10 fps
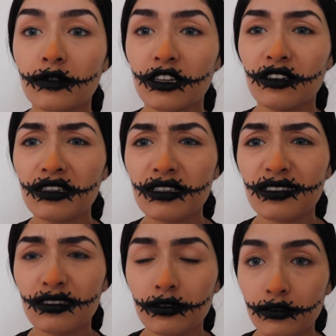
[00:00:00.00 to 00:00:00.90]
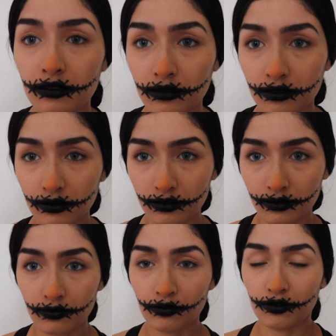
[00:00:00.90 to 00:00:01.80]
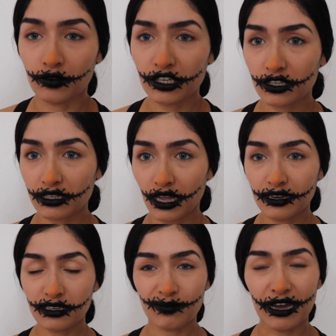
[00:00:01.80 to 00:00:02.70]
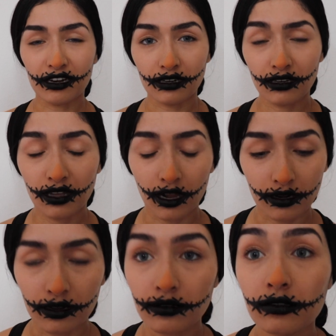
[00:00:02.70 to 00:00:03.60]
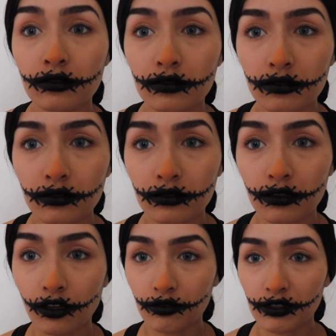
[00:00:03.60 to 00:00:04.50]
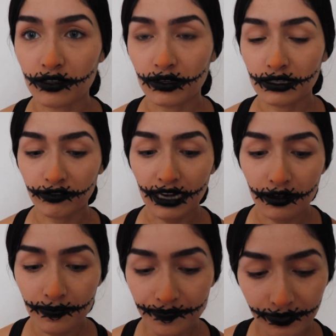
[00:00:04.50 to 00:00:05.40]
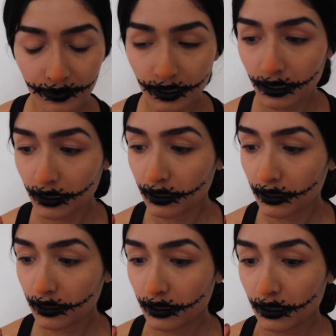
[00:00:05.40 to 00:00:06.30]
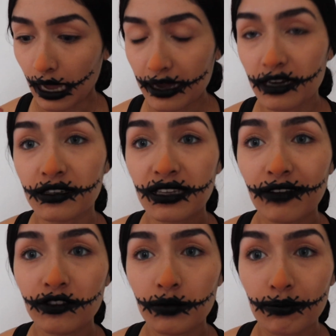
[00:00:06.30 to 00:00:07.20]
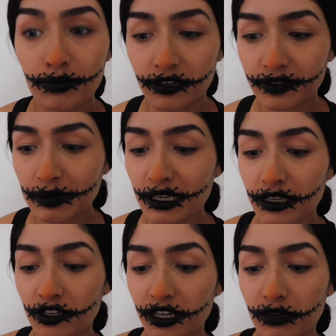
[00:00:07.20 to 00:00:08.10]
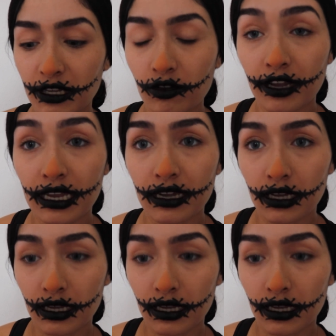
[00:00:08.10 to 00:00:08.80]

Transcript: It looks... which lighting's better? I don't know. I'll do this one for now. And it doesn't have to be perfect because you're gonna be going...